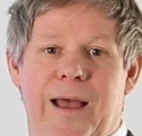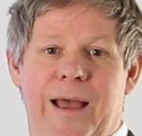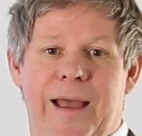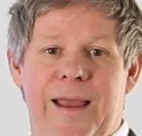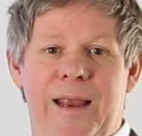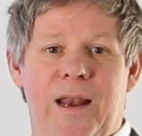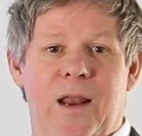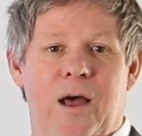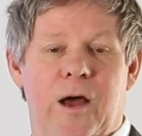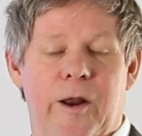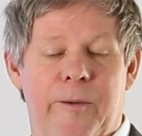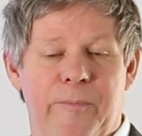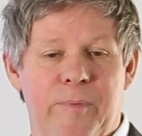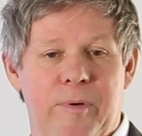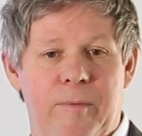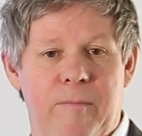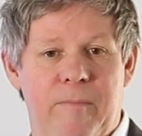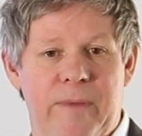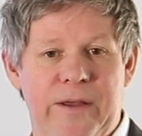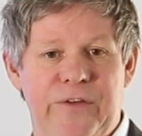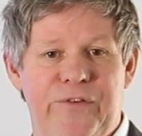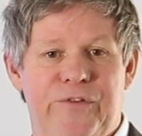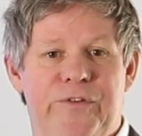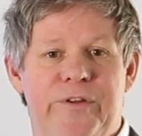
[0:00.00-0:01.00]
ALARP
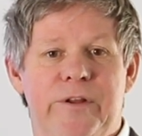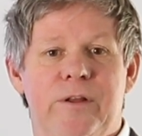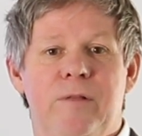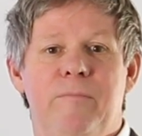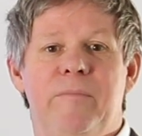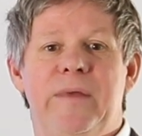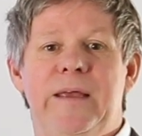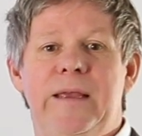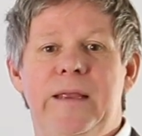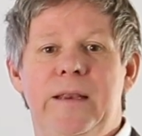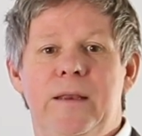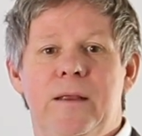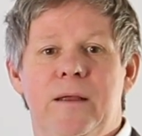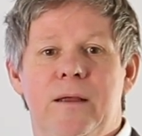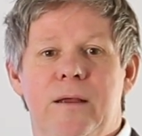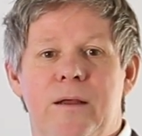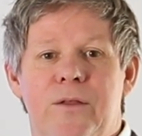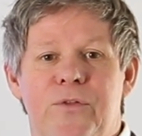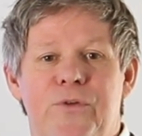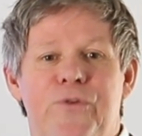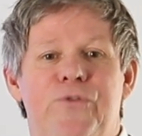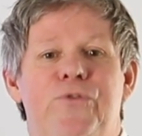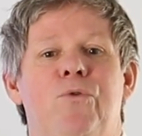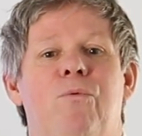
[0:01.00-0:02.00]
may still mean
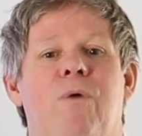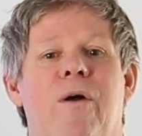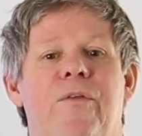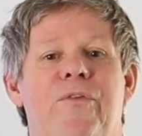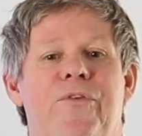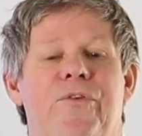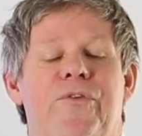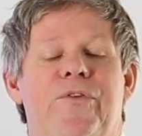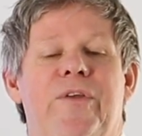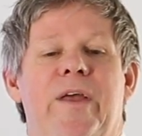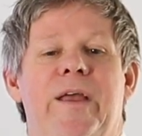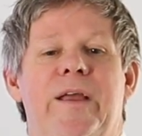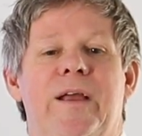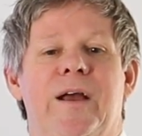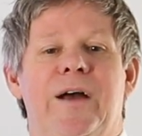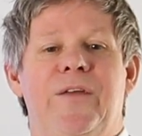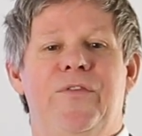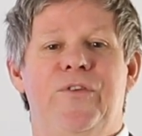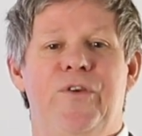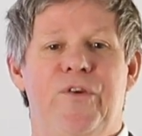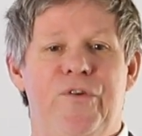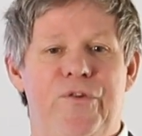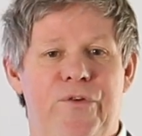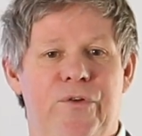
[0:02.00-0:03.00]
that you want to take
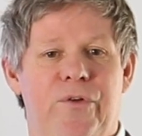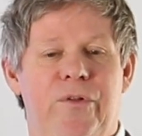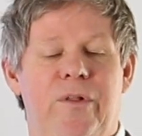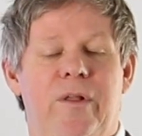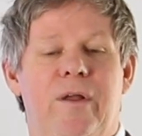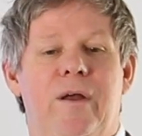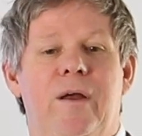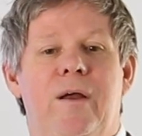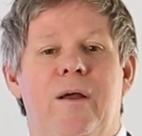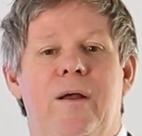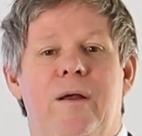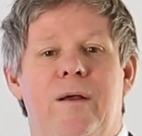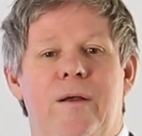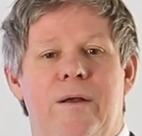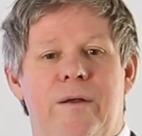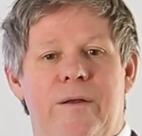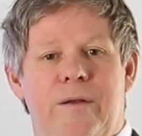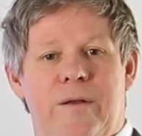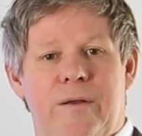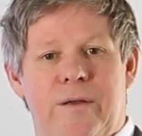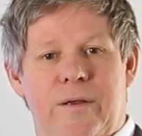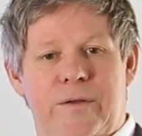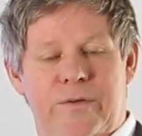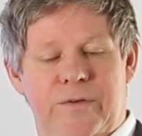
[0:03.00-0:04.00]
additional
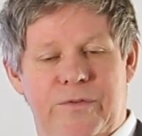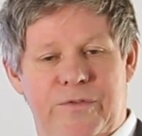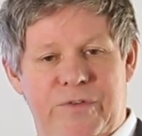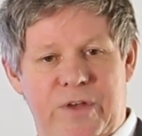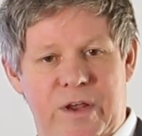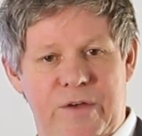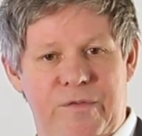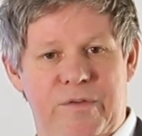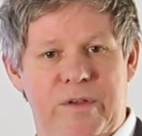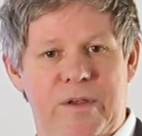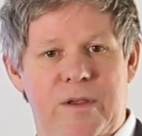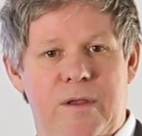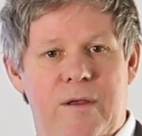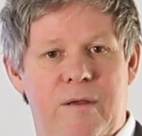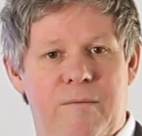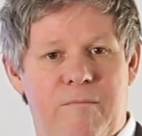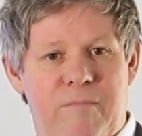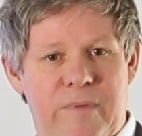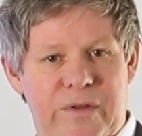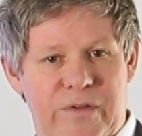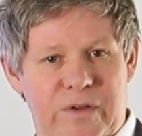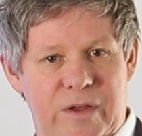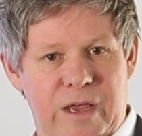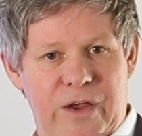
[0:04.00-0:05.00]
safety
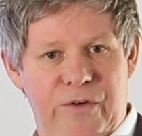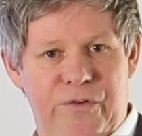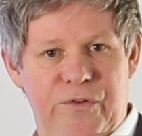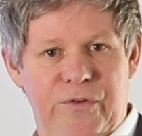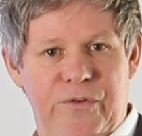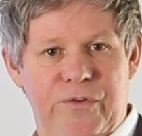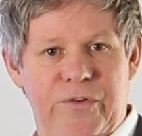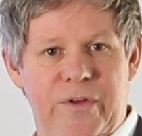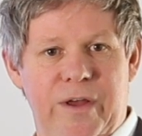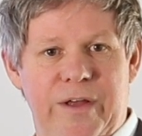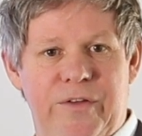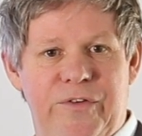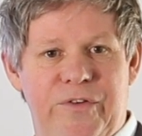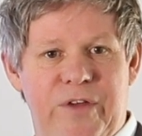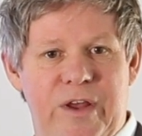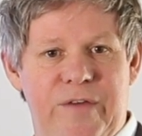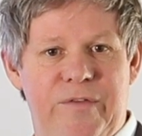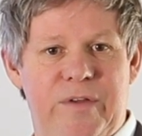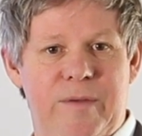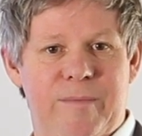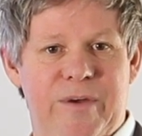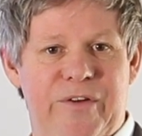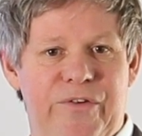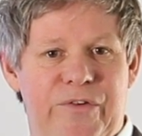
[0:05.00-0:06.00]
mitigations and
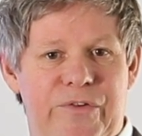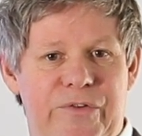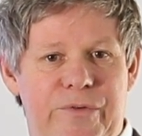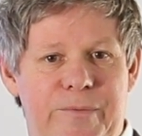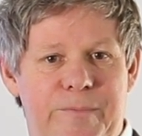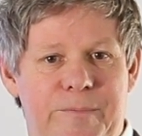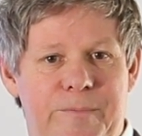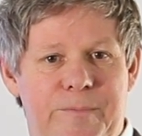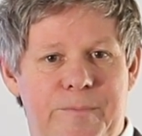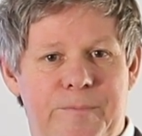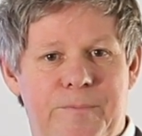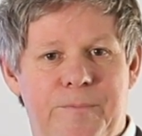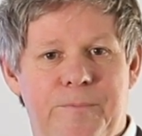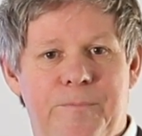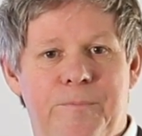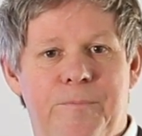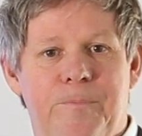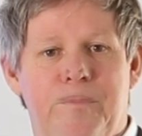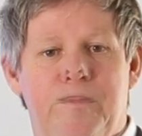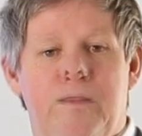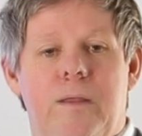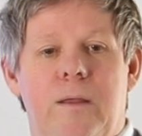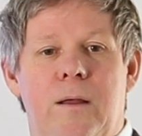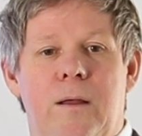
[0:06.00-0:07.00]
safety measures.
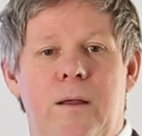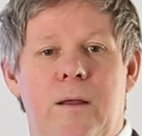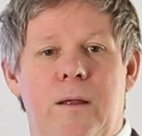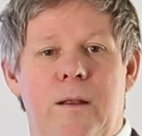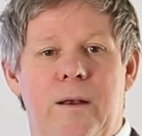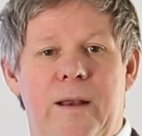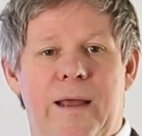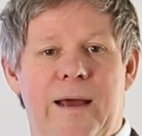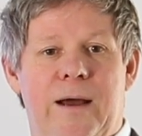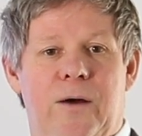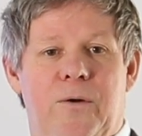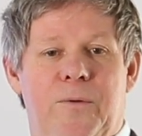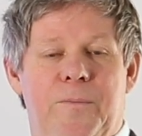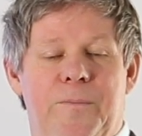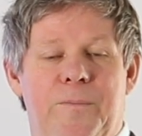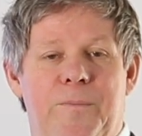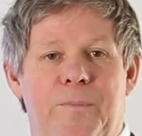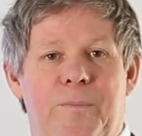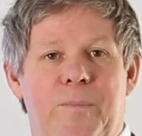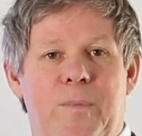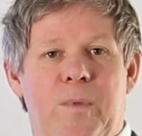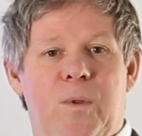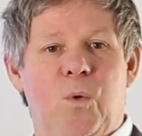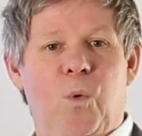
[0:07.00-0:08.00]
Now,
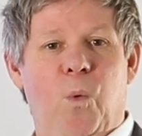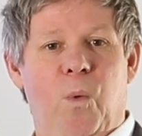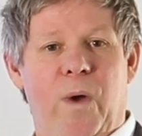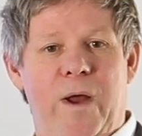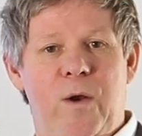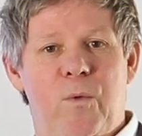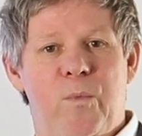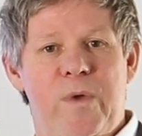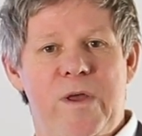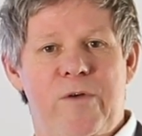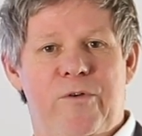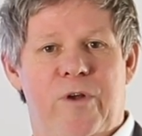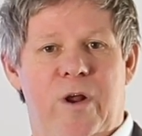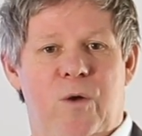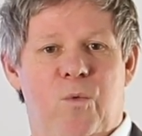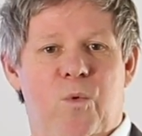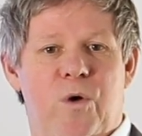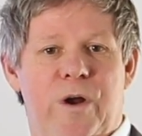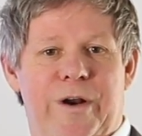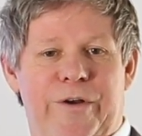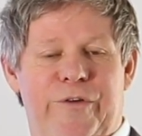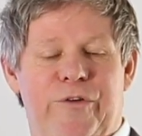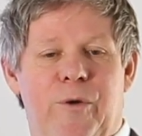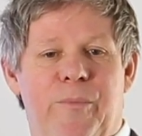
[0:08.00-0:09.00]
when we run
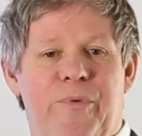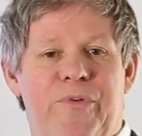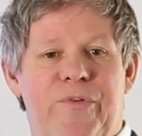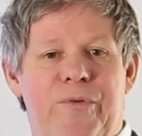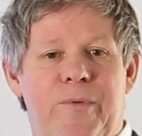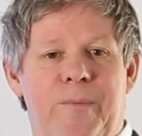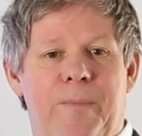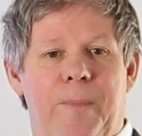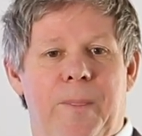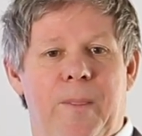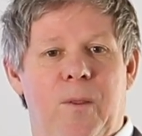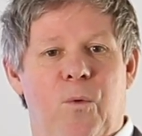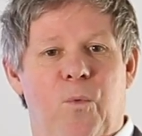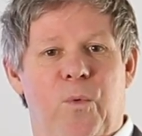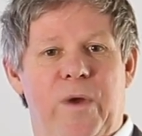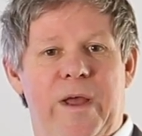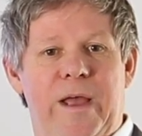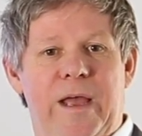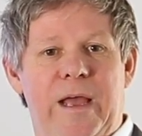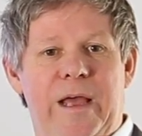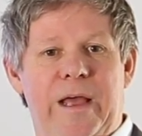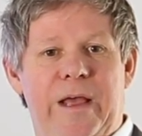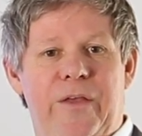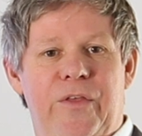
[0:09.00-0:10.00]
workshops
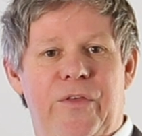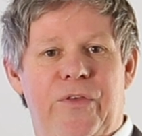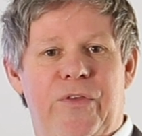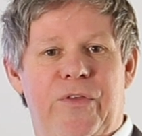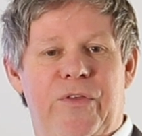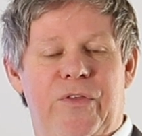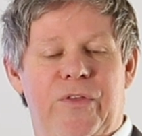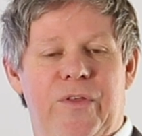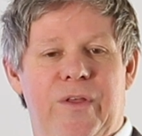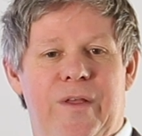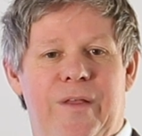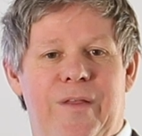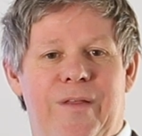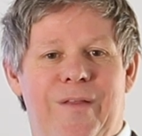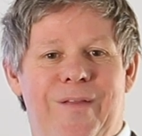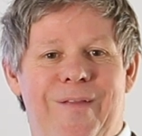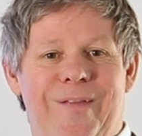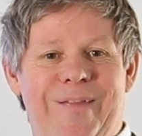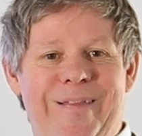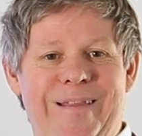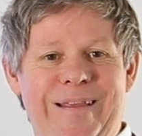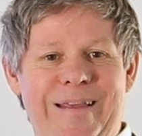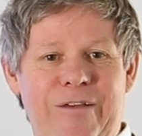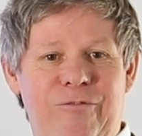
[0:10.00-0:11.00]
with
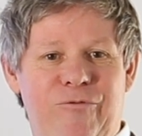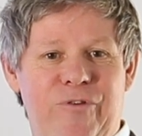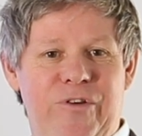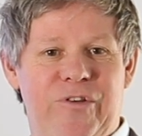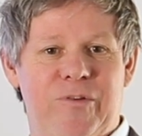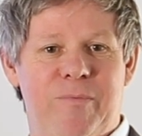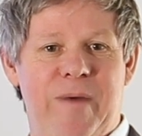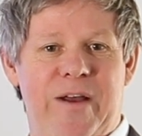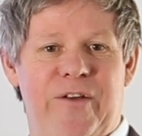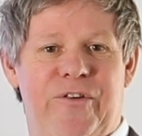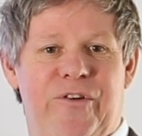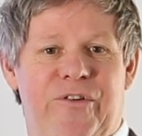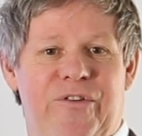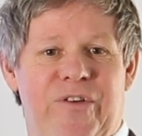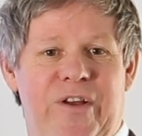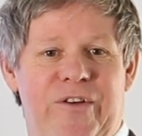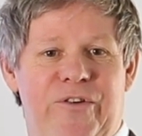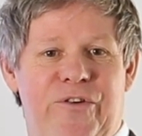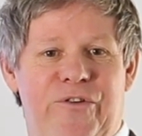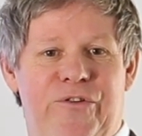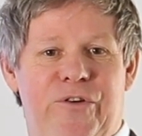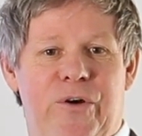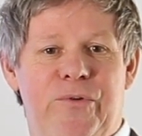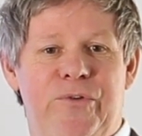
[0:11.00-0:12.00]
the risk matrix I
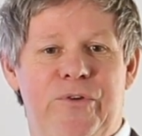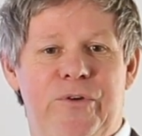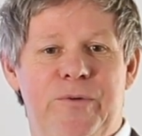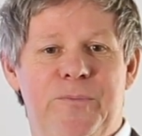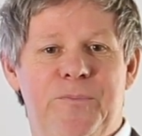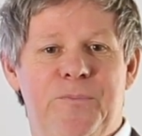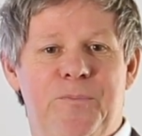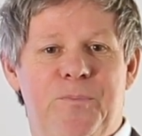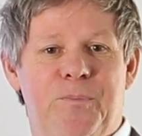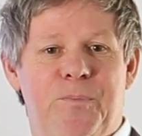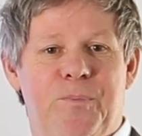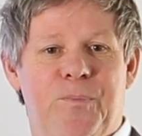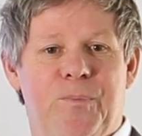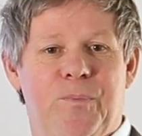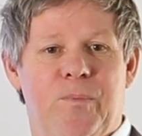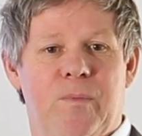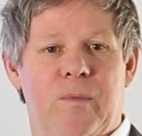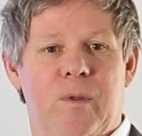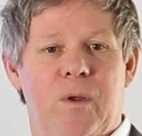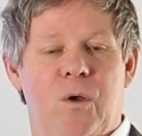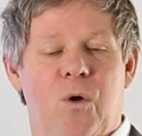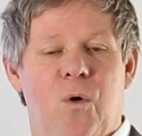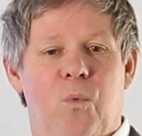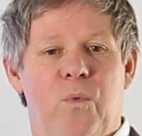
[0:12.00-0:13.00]
just showed you,
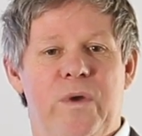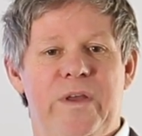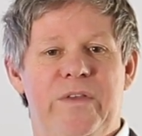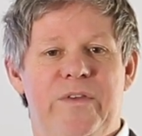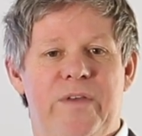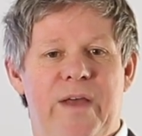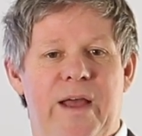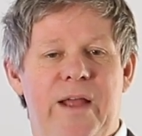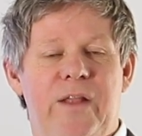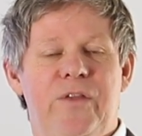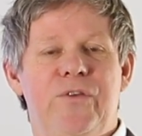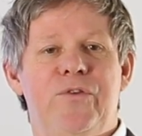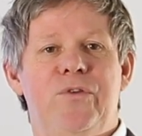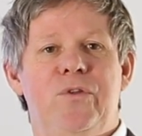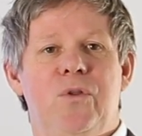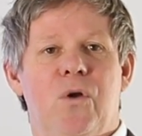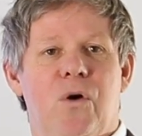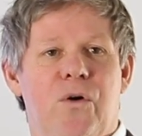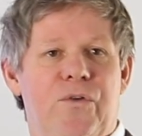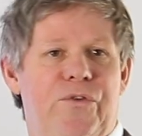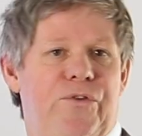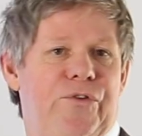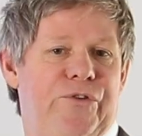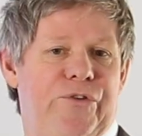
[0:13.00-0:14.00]
we tend
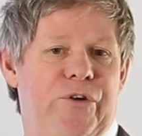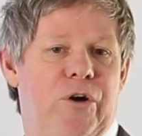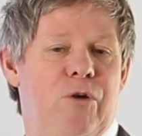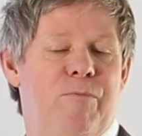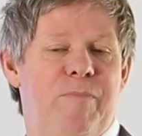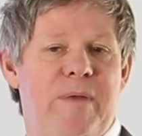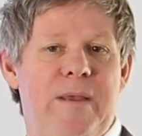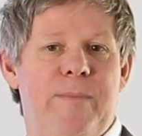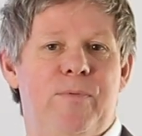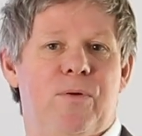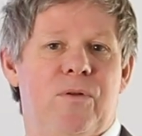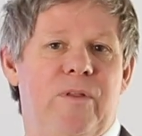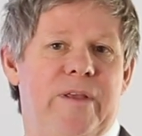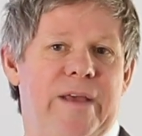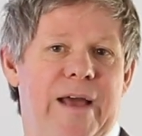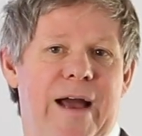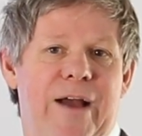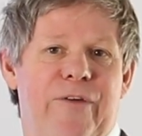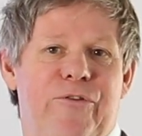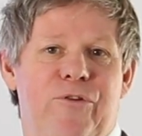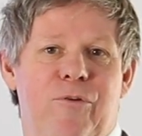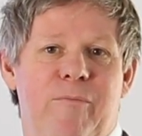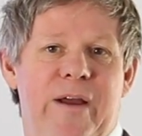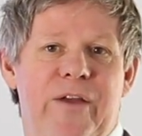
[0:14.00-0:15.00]
not to show people the
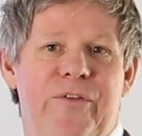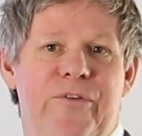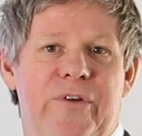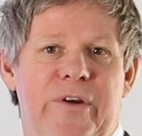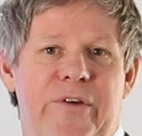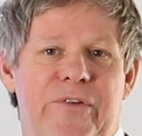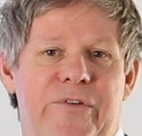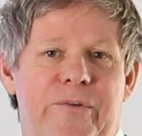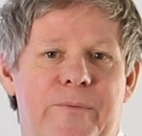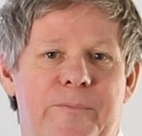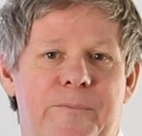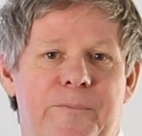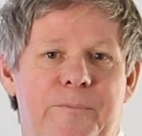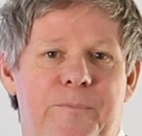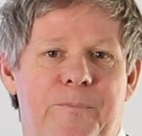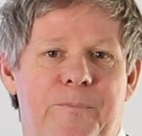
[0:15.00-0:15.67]
actual matrix.